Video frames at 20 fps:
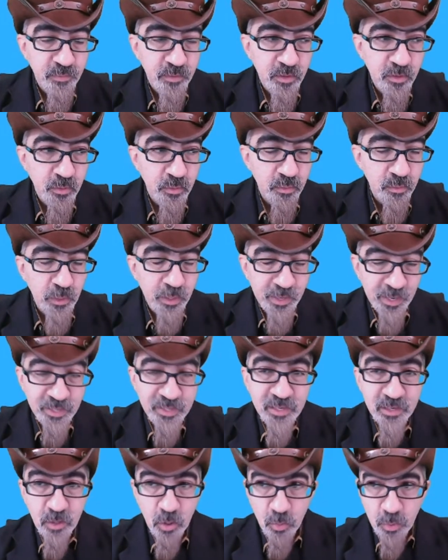and I
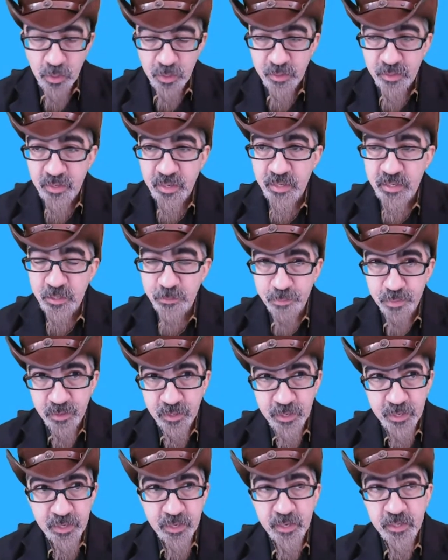did go out and I did
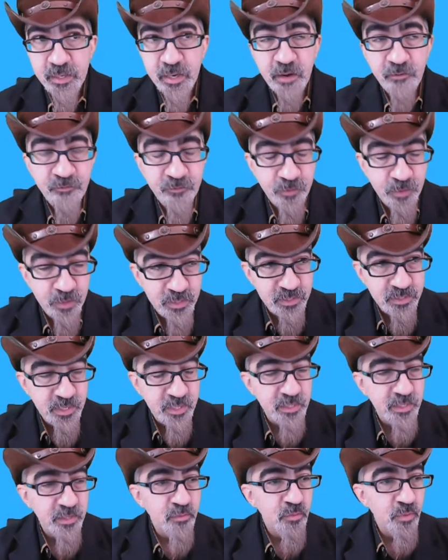play and I did have friends
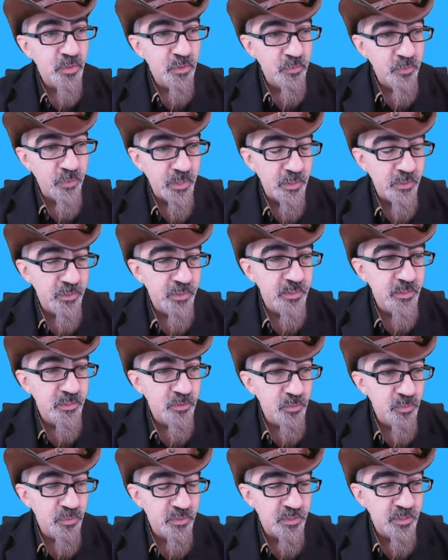and I did run around and
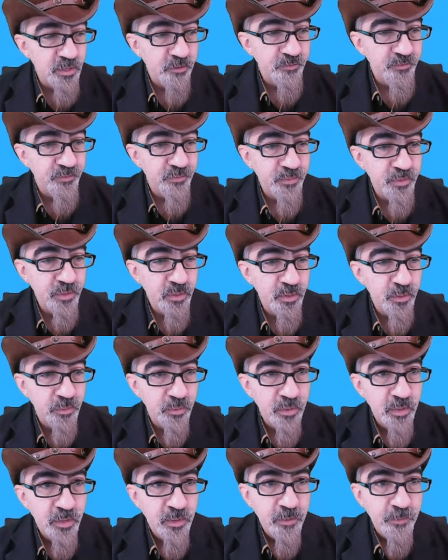do stuff,
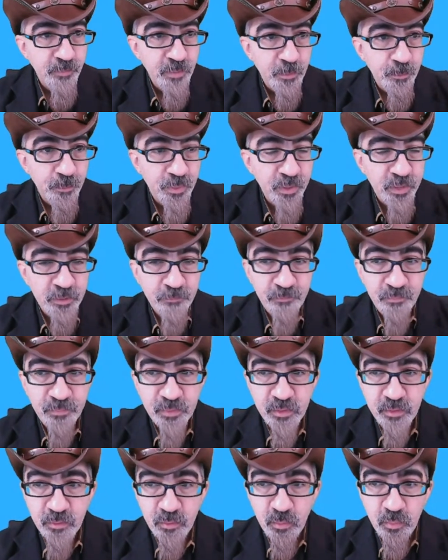but
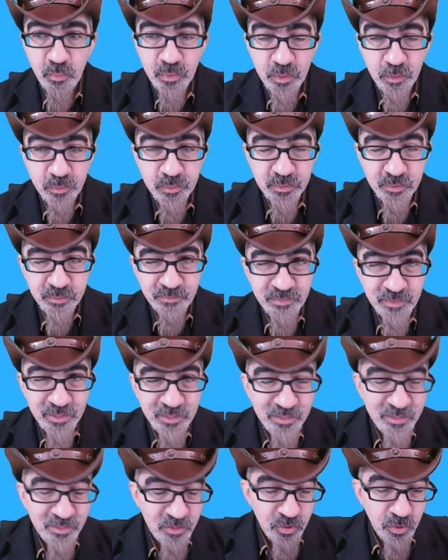there was
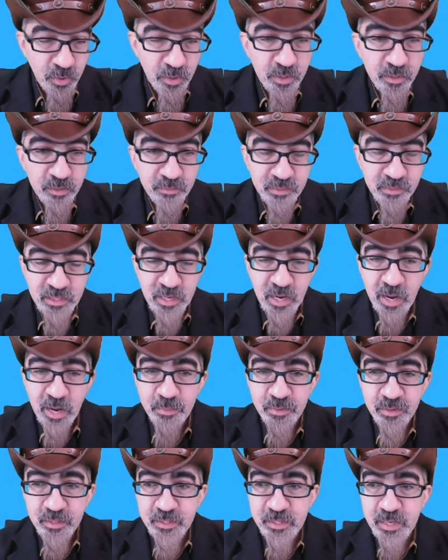a certain
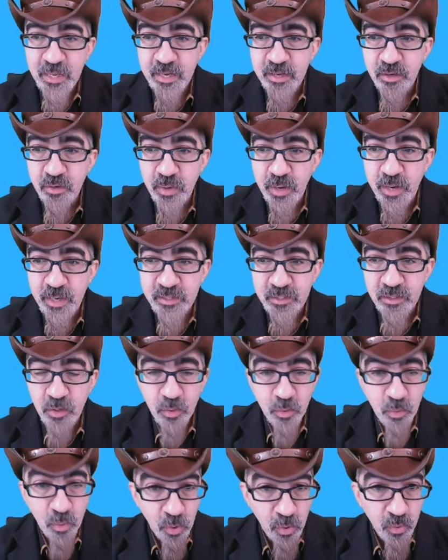time of the day you had to
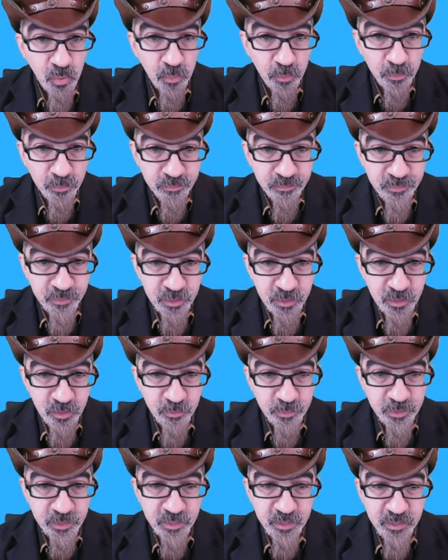go home,
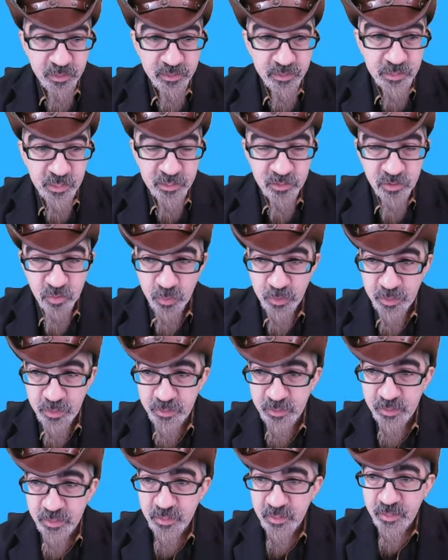because that's
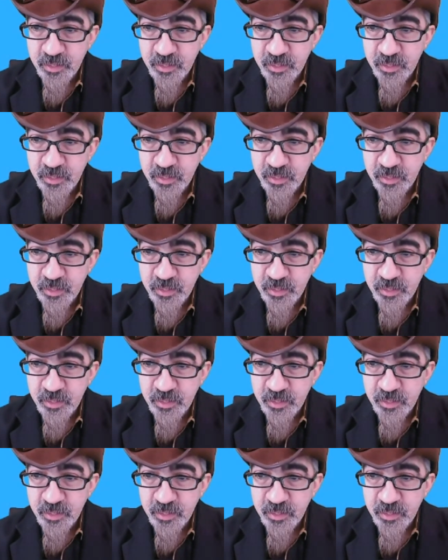when